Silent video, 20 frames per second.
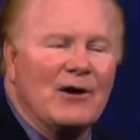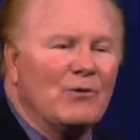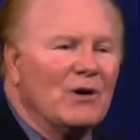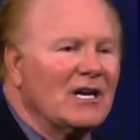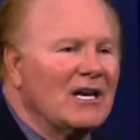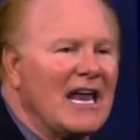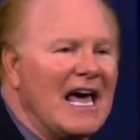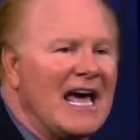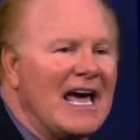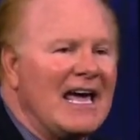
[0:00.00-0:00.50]

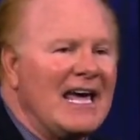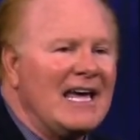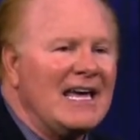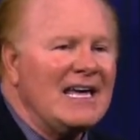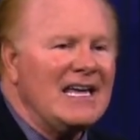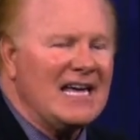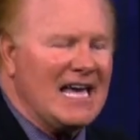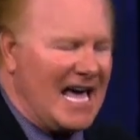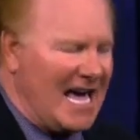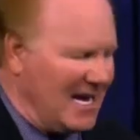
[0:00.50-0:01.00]
will lay
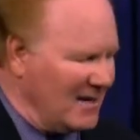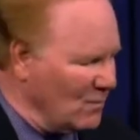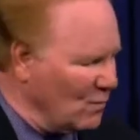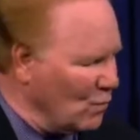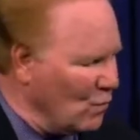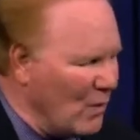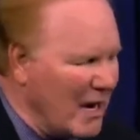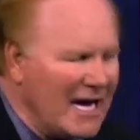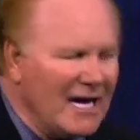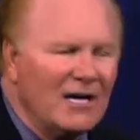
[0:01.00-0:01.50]
and
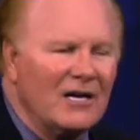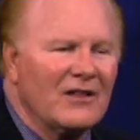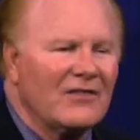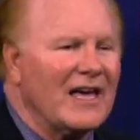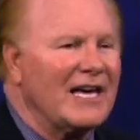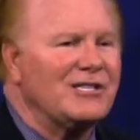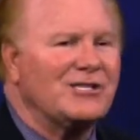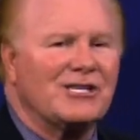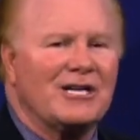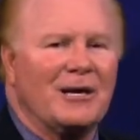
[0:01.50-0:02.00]
well
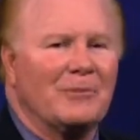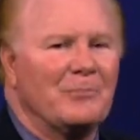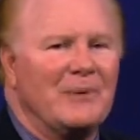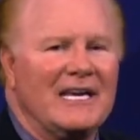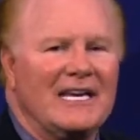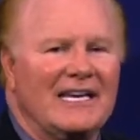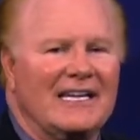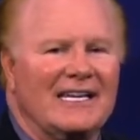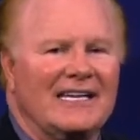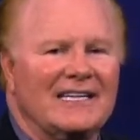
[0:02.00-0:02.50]
they shall
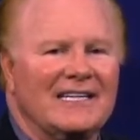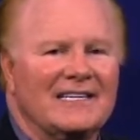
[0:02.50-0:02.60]
be.